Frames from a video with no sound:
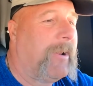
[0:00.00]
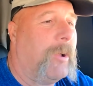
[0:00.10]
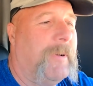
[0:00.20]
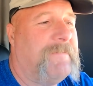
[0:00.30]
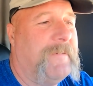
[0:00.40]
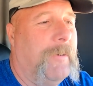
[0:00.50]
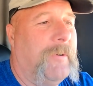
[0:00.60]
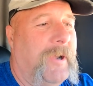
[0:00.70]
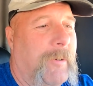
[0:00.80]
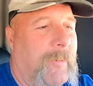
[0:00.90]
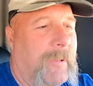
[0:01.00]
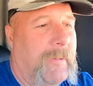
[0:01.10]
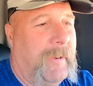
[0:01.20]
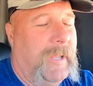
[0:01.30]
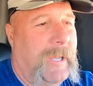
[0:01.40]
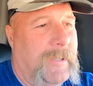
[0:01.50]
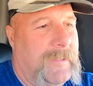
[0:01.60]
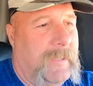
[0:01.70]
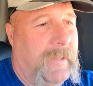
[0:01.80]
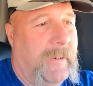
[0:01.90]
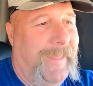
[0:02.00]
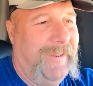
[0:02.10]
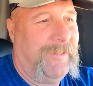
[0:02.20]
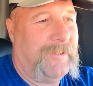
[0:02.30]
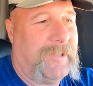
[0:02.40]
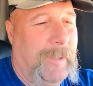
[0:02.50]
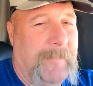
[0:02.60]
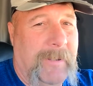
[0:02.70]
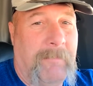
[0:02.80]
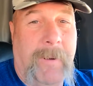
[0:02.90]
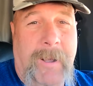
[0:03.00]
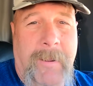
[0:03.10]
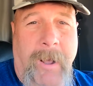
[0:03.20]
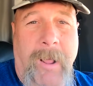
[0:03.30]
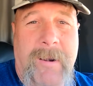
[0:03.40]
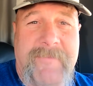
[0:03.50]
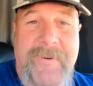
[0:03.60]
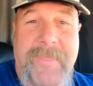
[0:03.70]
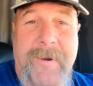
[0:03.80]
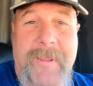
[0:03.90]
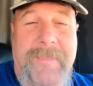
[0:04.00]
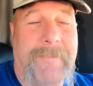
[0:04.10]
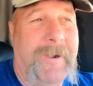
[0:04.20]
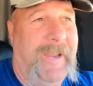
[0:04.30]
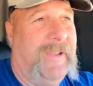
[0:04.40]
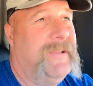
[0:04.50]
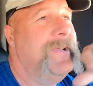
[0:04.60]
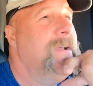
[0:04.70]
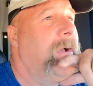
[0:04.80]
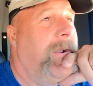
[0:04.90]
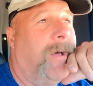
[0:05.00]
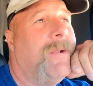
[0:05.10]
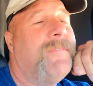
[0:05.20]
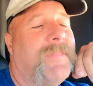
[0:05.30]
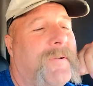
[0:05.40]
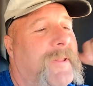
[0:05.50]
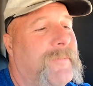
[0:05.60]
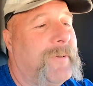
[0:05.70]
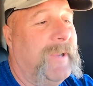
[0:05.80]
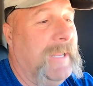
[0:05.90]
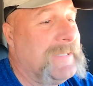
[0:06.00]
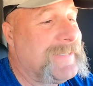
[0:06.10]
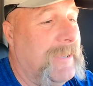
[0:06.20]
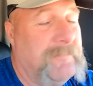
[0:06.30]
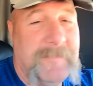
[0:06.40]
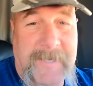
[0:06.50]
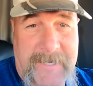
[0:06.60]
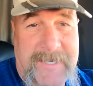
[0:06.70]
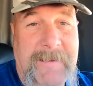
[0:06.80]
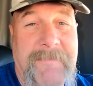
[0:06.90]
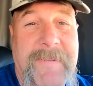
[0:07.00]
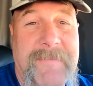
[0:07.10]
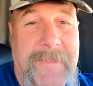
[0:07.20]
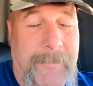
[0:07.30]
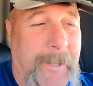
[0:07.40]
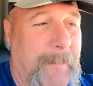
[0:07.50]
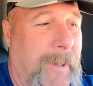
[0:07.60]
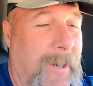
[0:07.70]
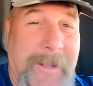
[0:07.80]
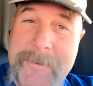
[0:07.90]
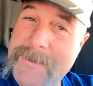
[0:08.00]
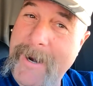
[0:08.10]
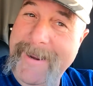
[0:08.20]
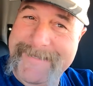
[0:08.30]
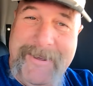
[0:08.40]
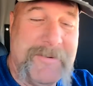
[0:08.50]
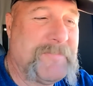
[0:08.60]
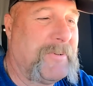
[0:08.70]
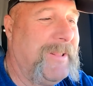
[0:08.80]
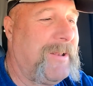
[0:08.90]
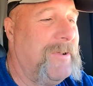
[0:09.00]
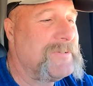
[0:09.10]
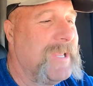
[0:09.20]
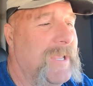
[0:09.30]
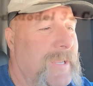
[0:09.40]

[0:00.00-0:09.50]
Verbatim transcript: I got on my phone here, went on uh, the internet and looked up um, uh, Oliver thirty-three. An Oliver thirty-three, it's a nineteen fifty-three model. I was right. I was pretty close.